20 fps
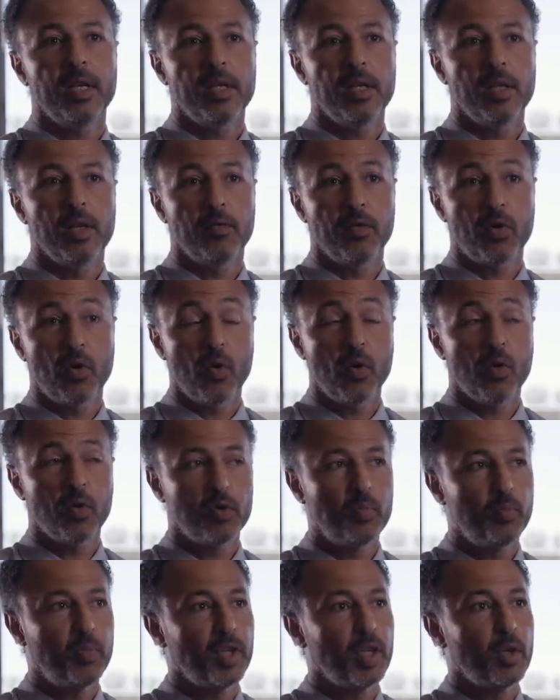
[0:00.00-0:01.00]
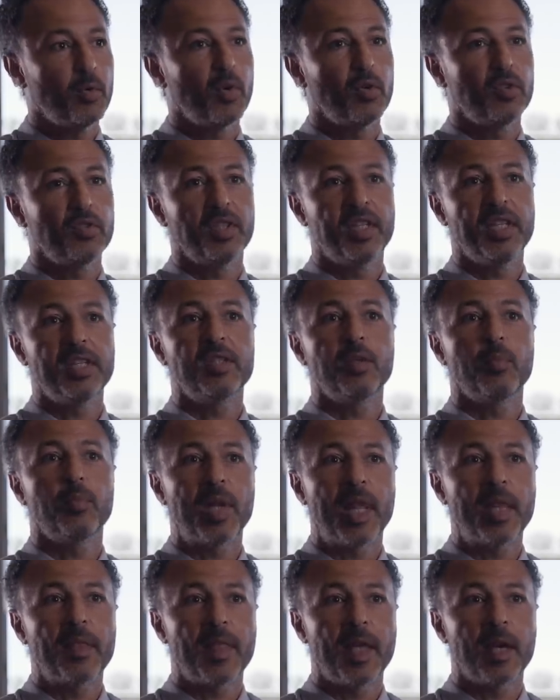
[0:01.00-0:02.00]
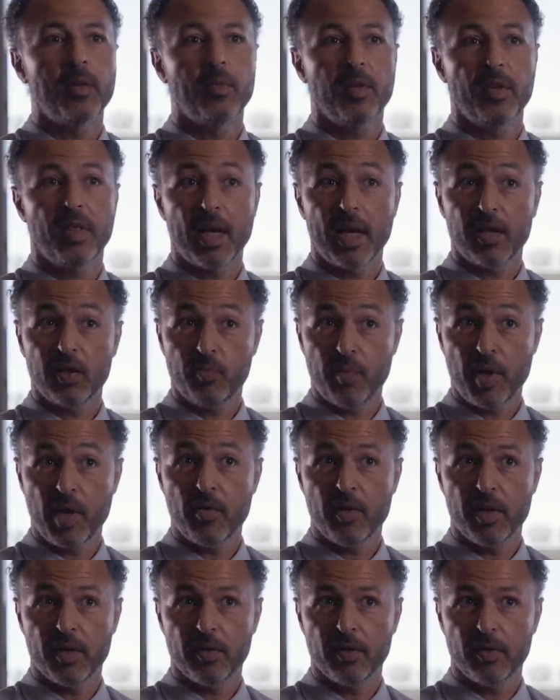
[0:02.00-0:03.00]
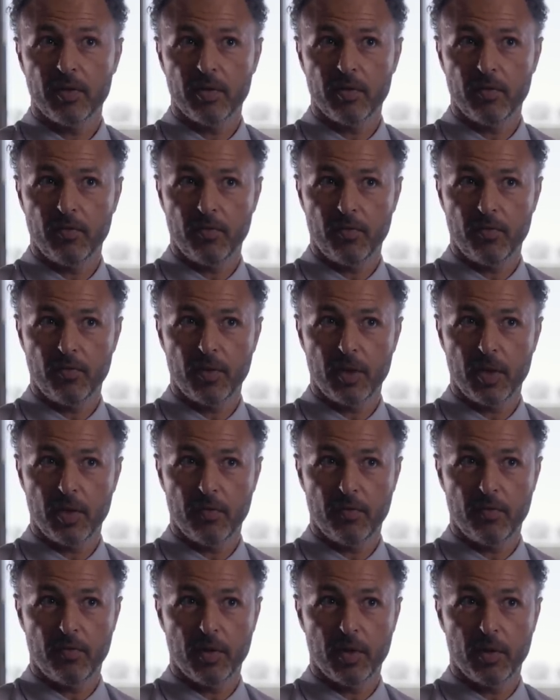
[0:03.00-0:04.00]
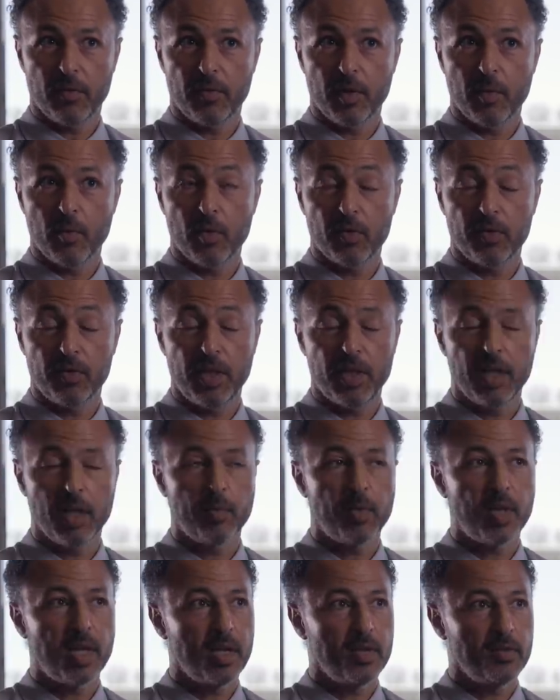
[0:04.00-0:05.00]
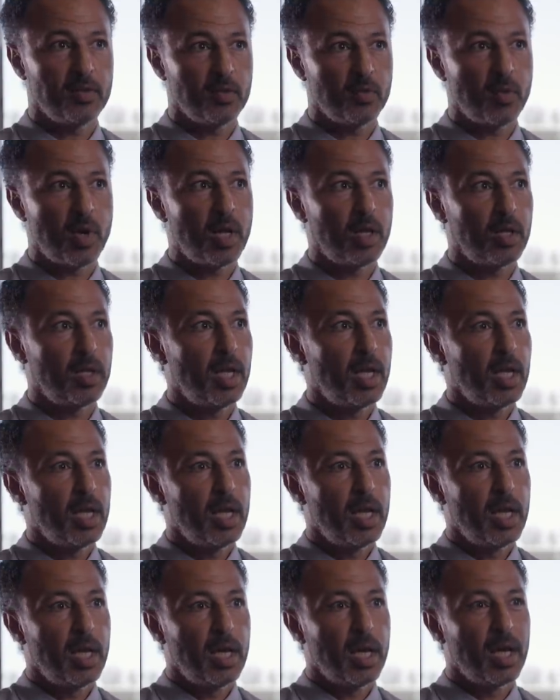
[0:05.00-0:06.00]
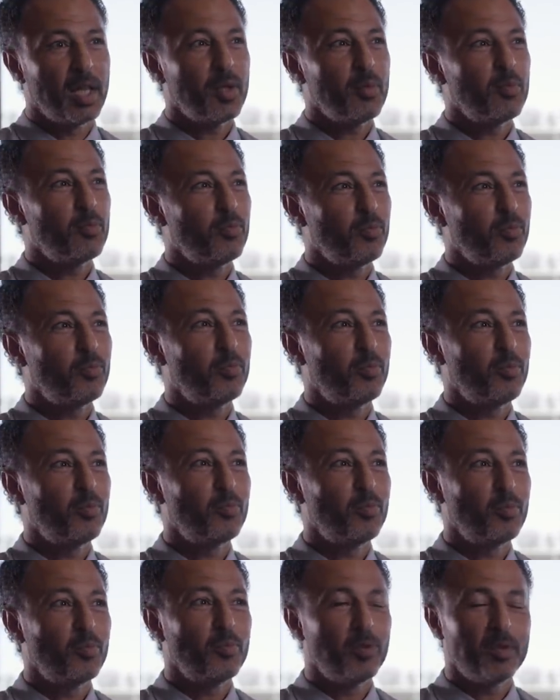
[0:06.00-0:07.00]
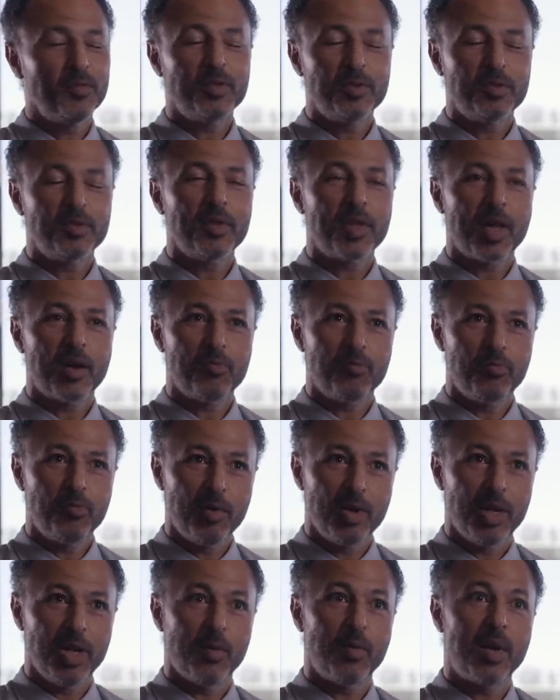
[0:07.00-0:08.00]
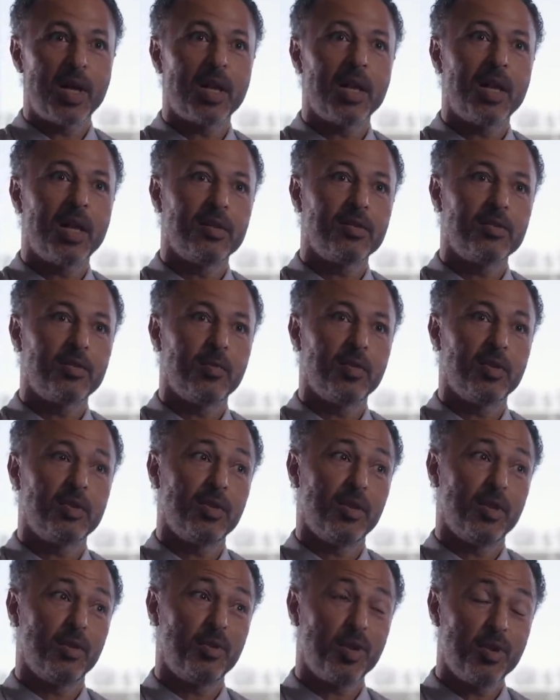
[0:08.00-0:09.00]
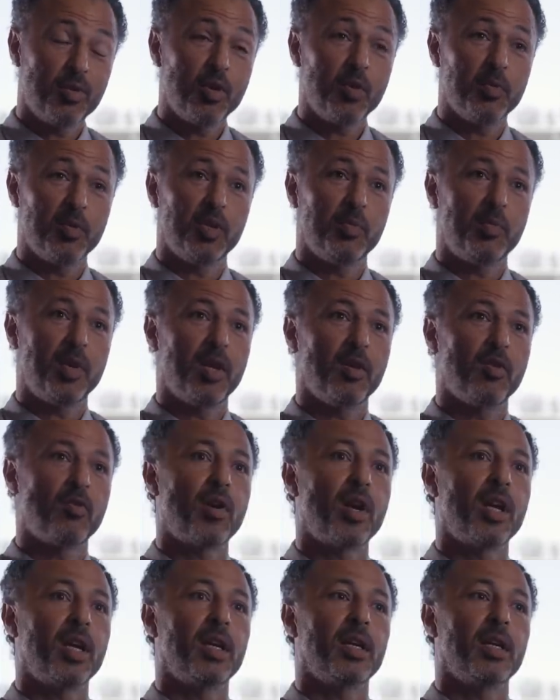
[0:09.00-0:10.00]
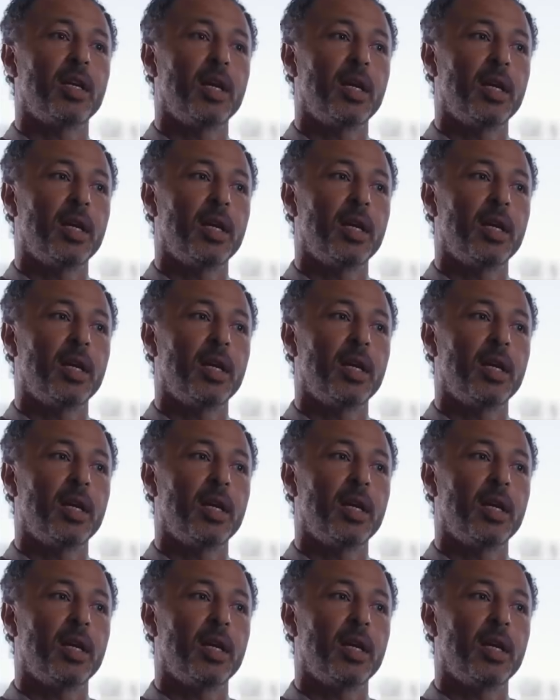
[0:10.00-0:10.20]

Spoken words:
of course, but you also need to blend that with the experience of the more senior players as well. I think we've just done that really well last summer. So the recruitment's been great.